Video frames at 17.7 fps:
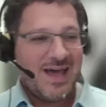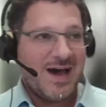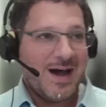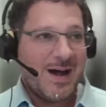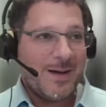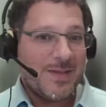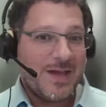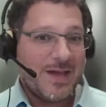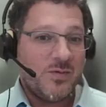
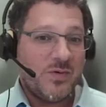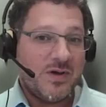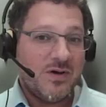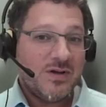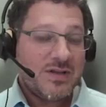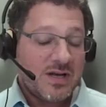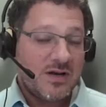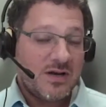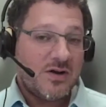And we
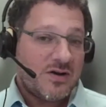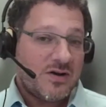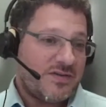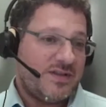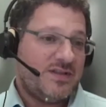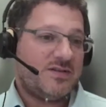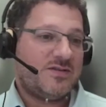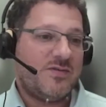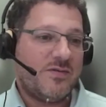got a lot
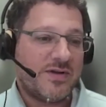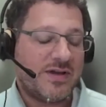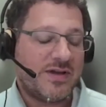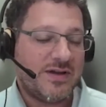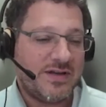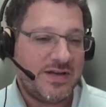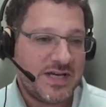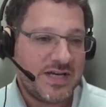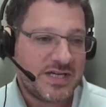of industry
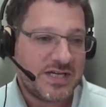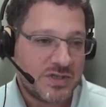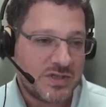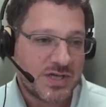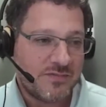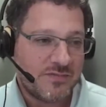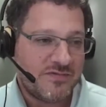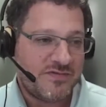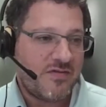recognition,
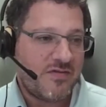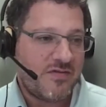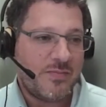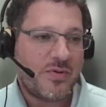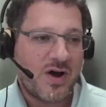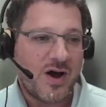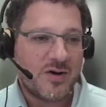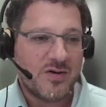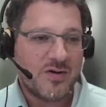which I'm very
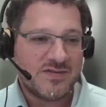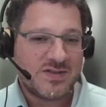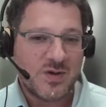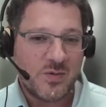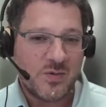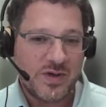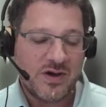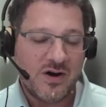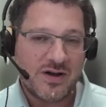proud of.
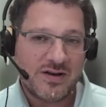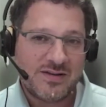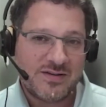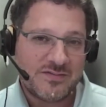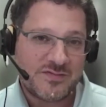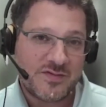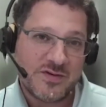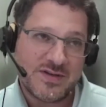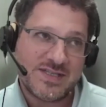So we got,
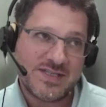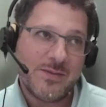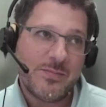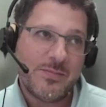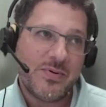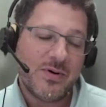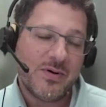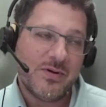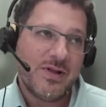for
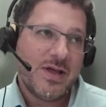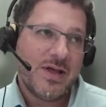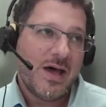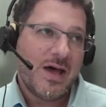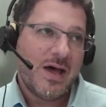example,